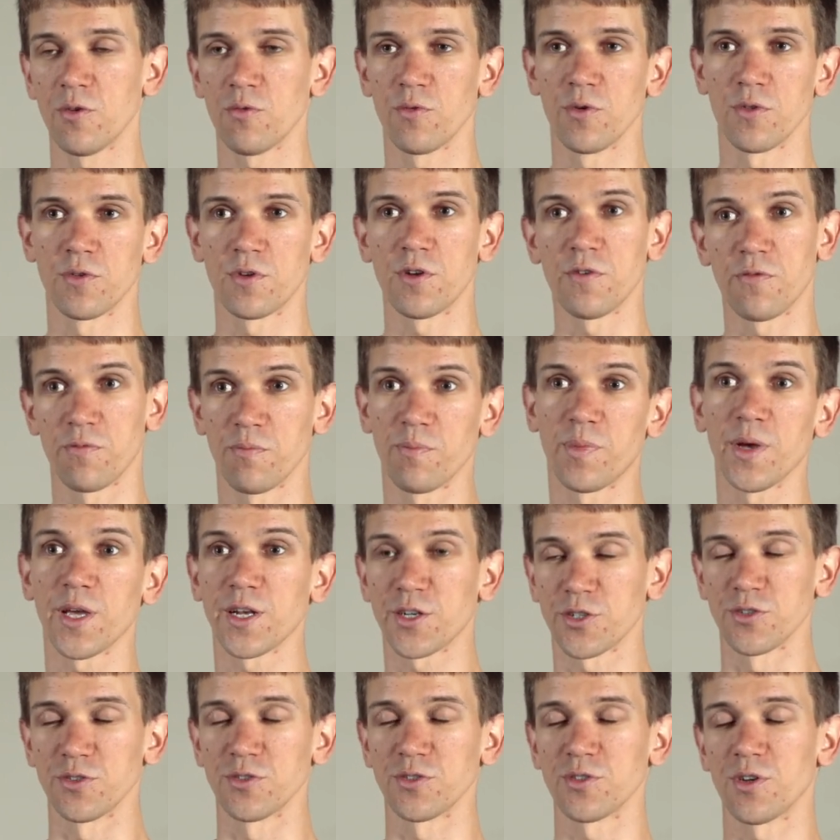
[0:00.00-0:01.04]
with different
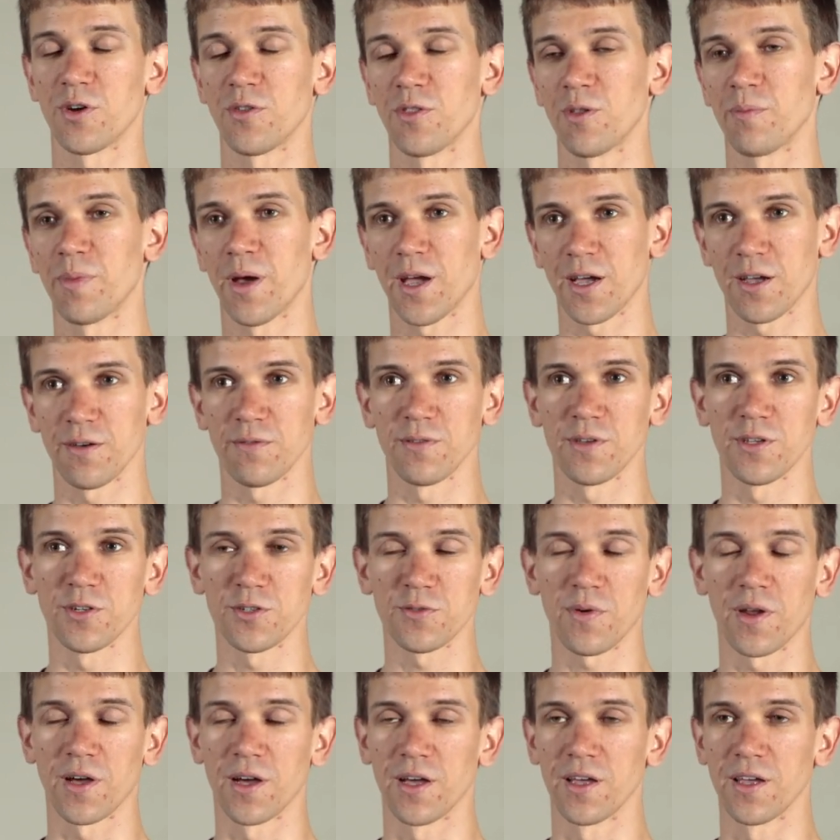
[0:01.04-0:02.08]
pictures on the back of each
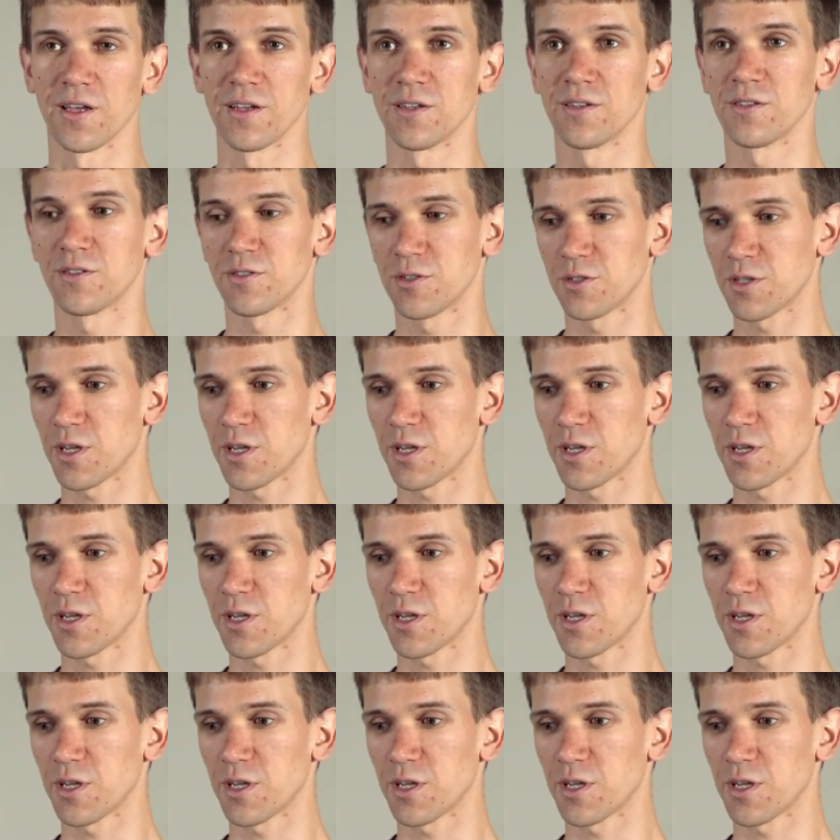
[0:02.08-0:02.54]
flyer,